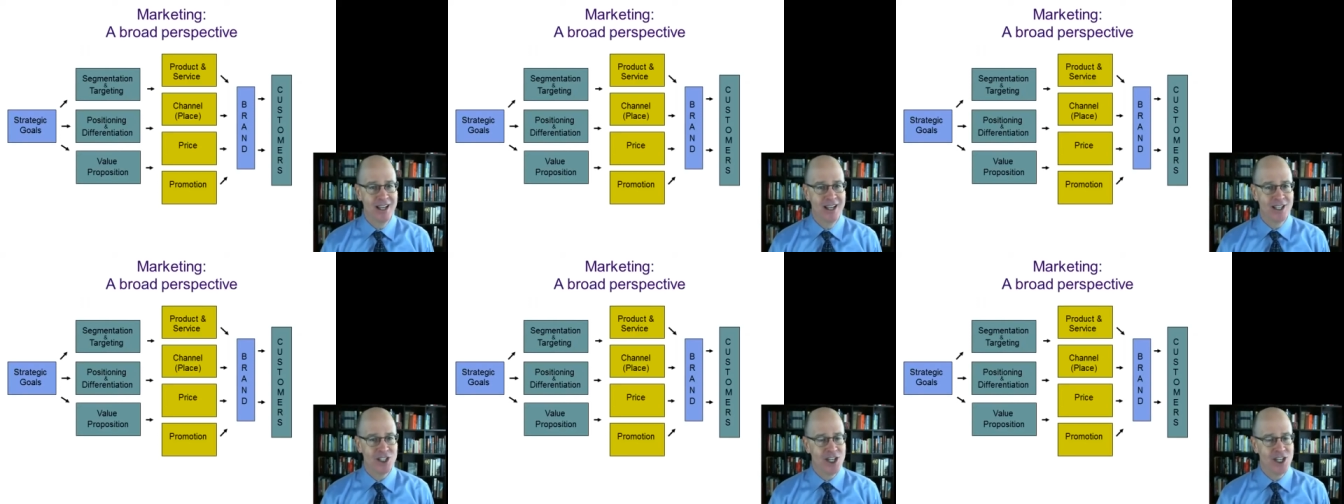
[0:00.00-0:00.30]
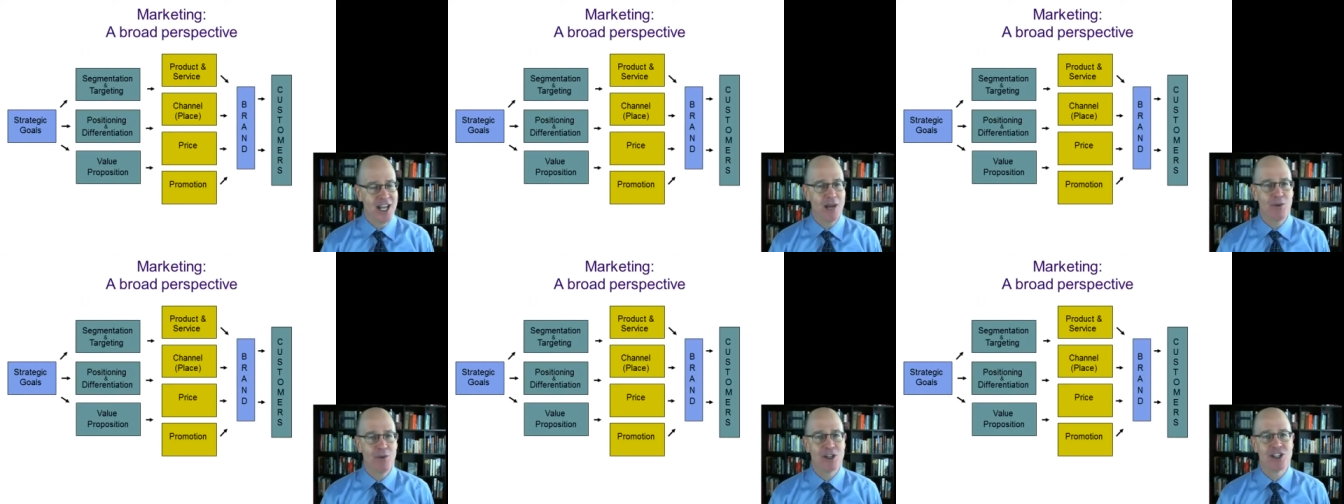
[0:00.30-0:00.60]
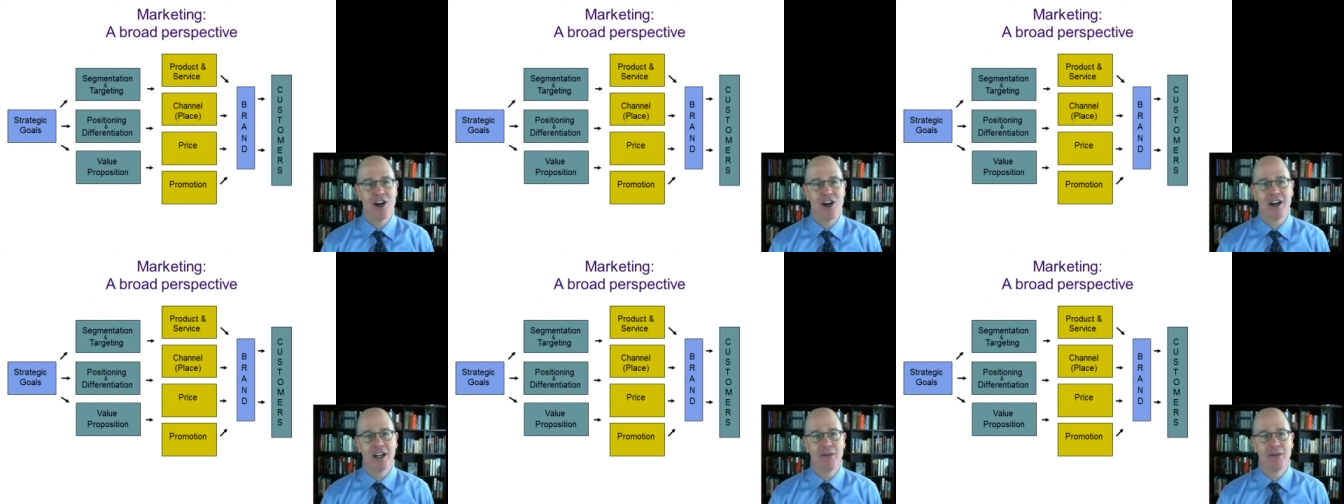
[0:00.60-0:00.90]
Today, we
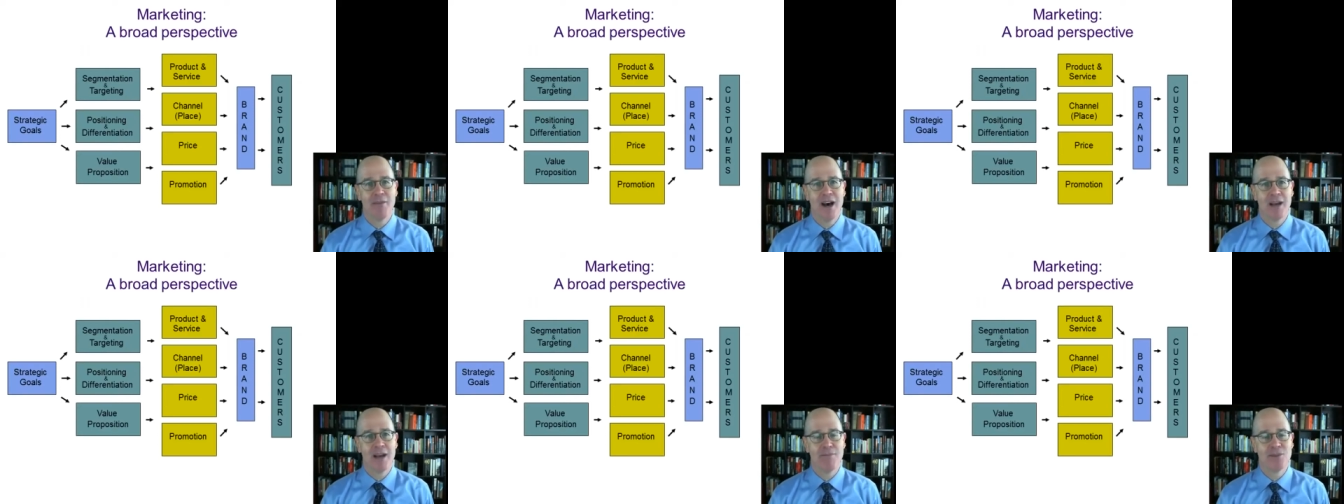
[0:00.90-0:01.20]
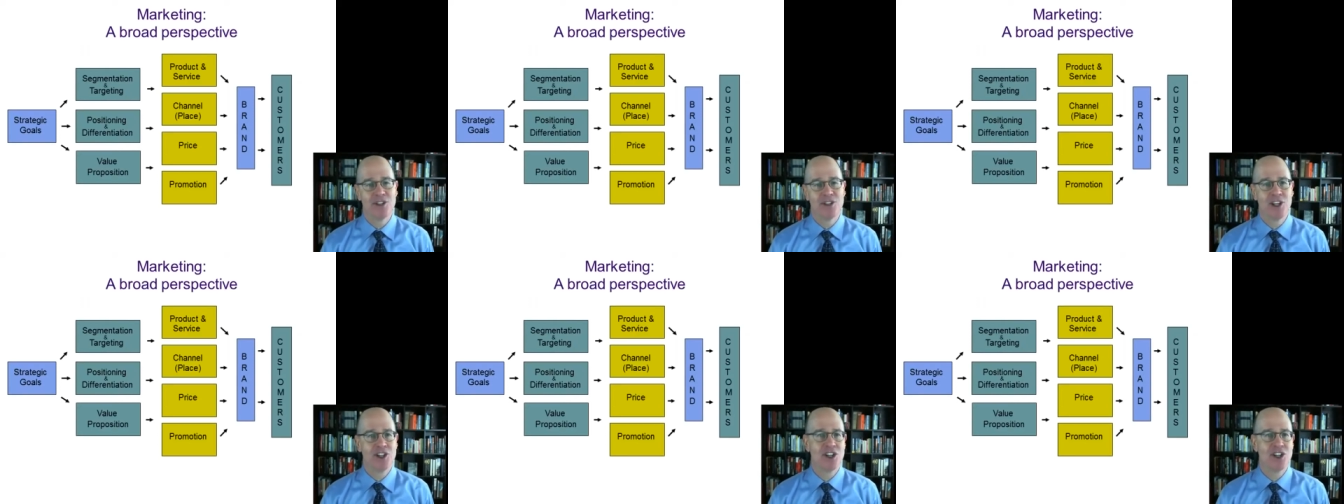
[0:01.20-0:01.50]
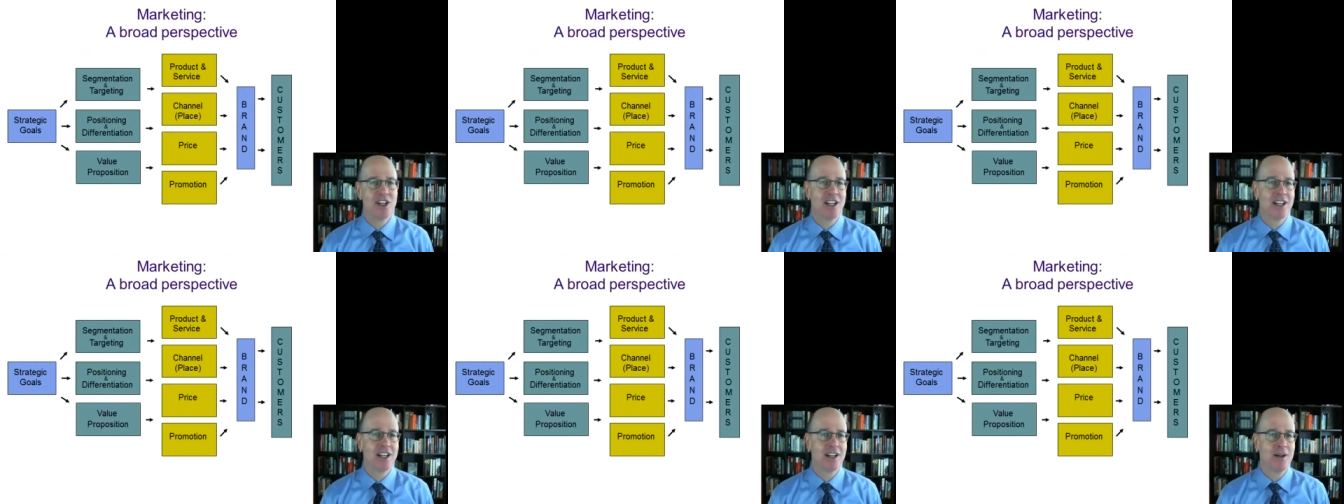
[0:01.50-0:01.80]
talk about
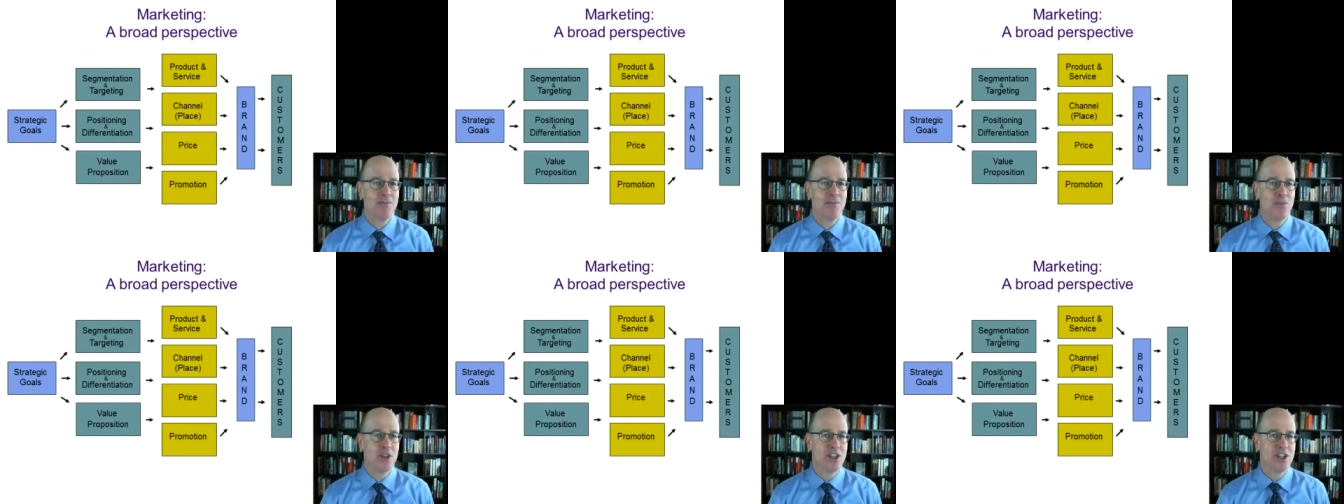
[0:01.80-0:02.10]
positioning,